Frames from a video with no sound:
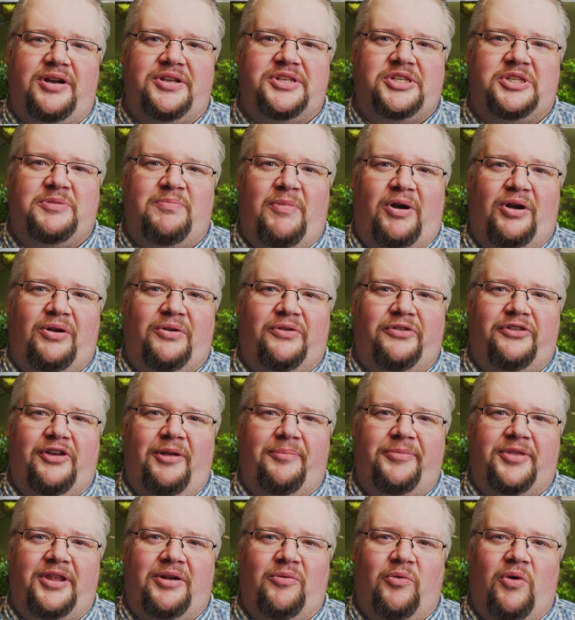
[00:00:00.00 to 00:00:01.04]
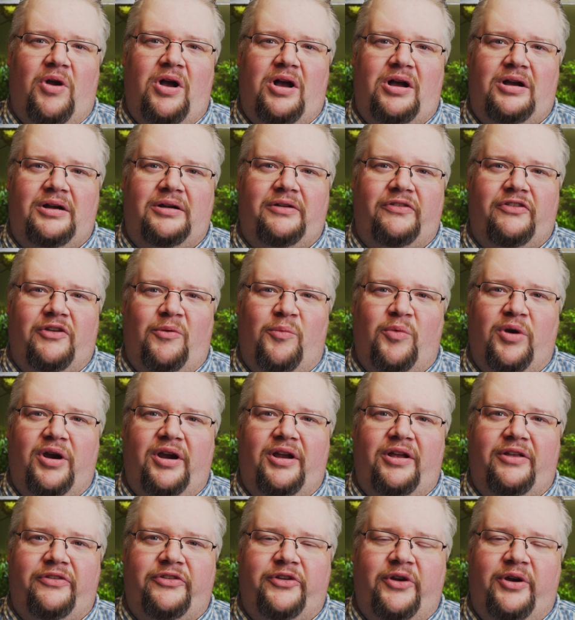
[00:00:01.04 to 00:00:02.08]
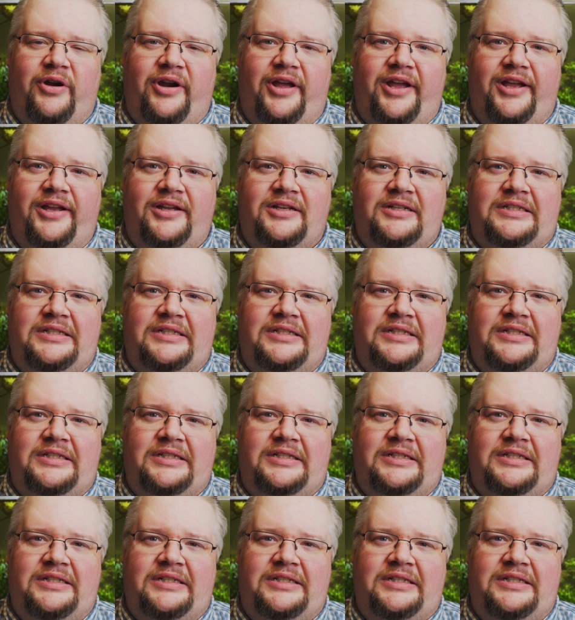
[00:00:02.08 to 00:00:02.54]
to smuggle something wrong somewhere else, aren't I?